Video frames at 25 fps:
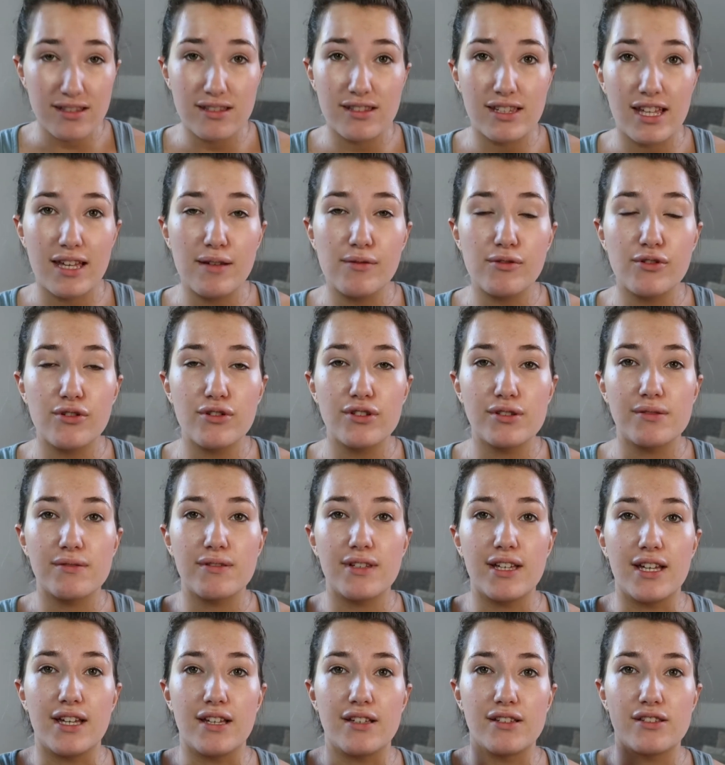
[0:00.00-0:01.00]
Same goes with
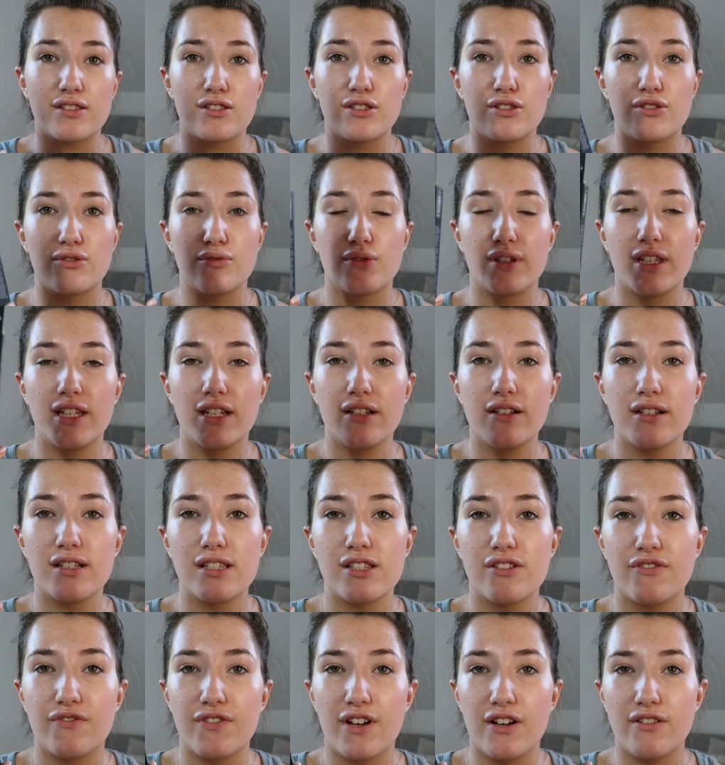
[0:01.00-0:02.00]
this. So here
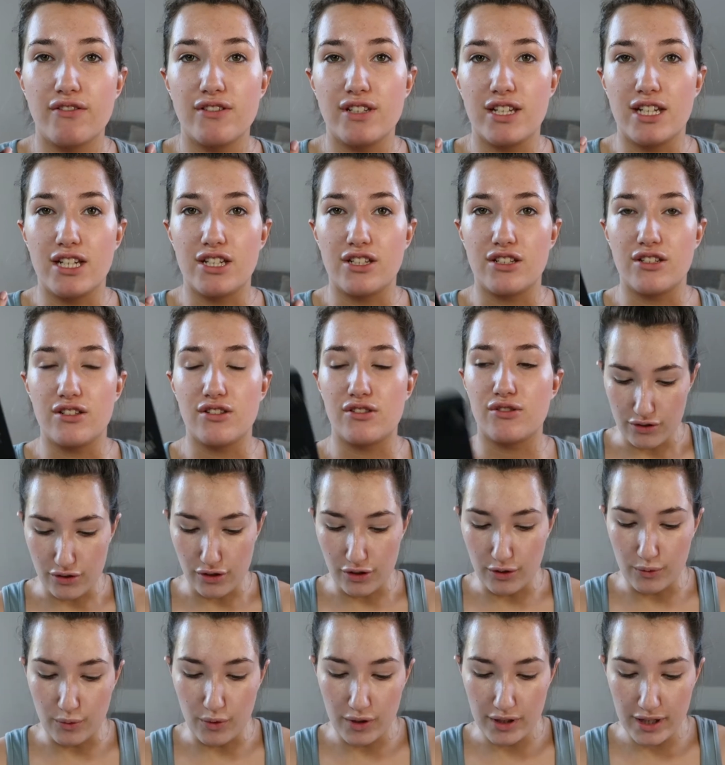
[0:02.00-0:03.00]
is the foundation.
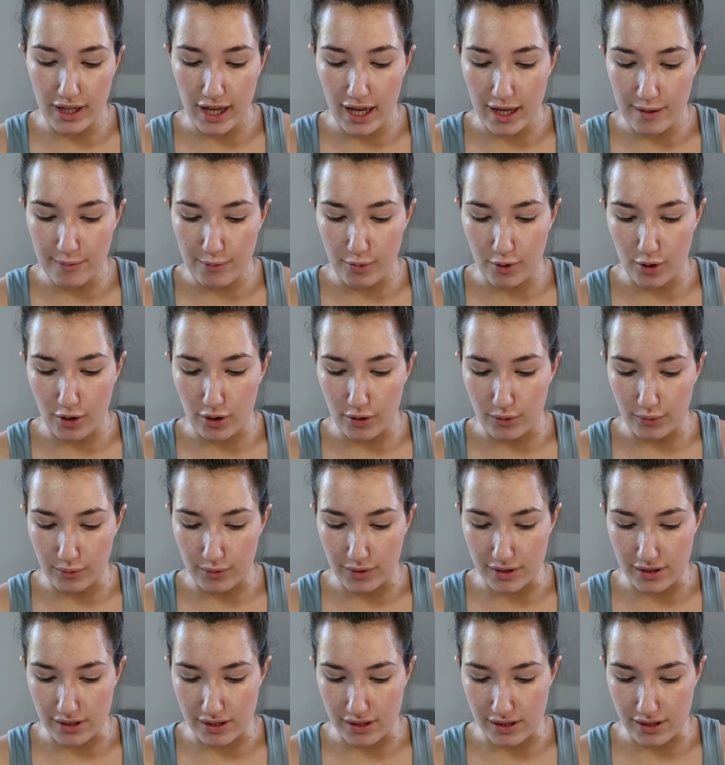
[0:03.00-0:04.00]
So the one that I bought
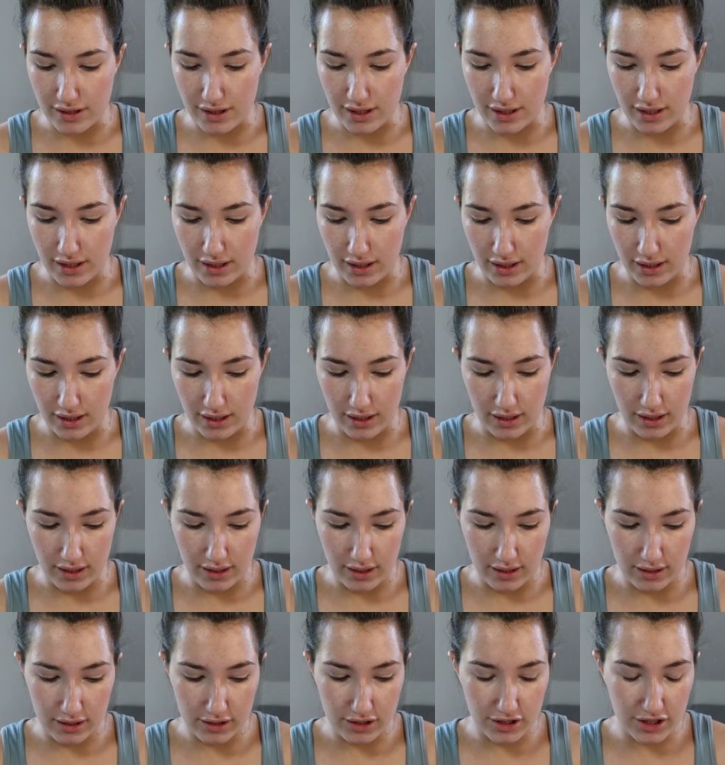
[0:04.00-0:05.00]
was
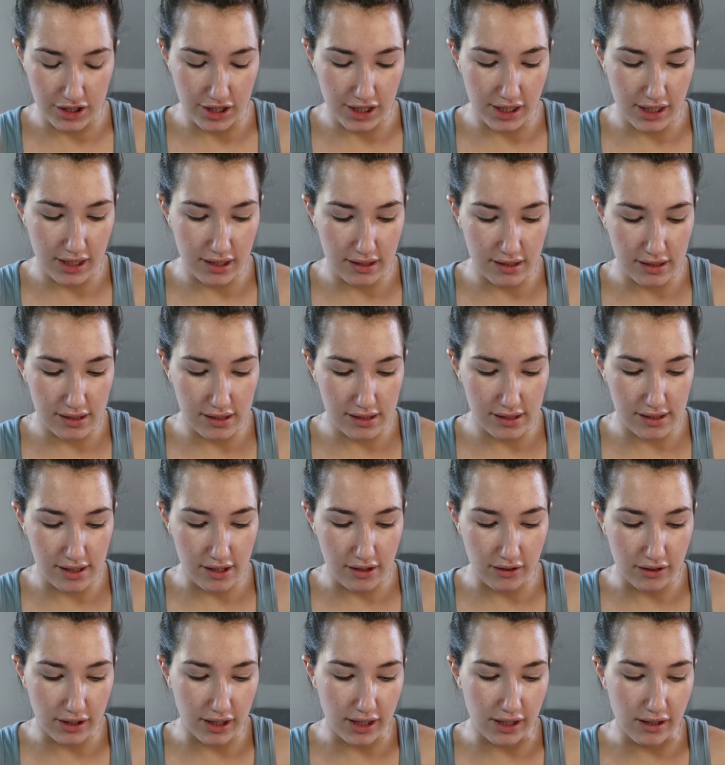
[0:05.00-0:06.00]
the Shein'S
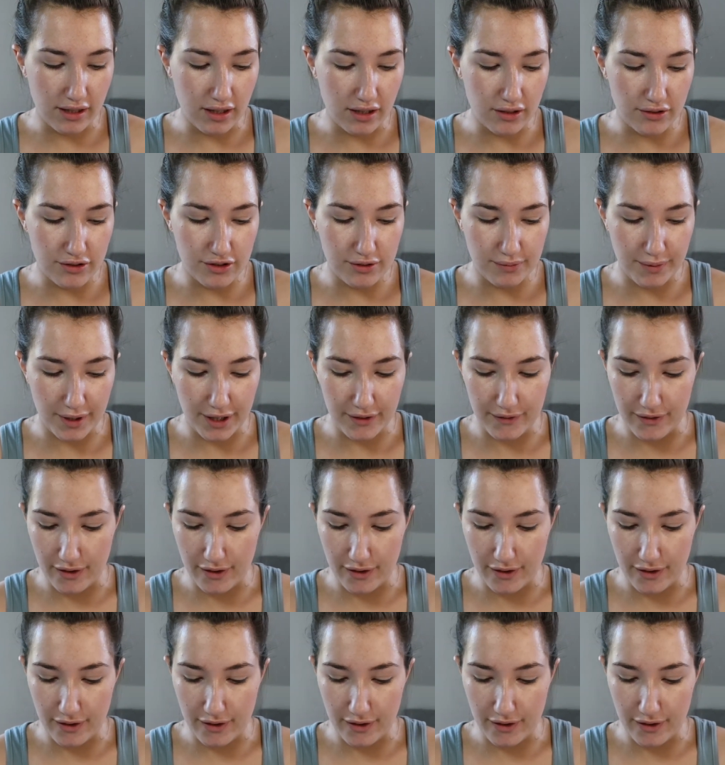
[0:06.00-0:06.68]
Silky Ultra Wear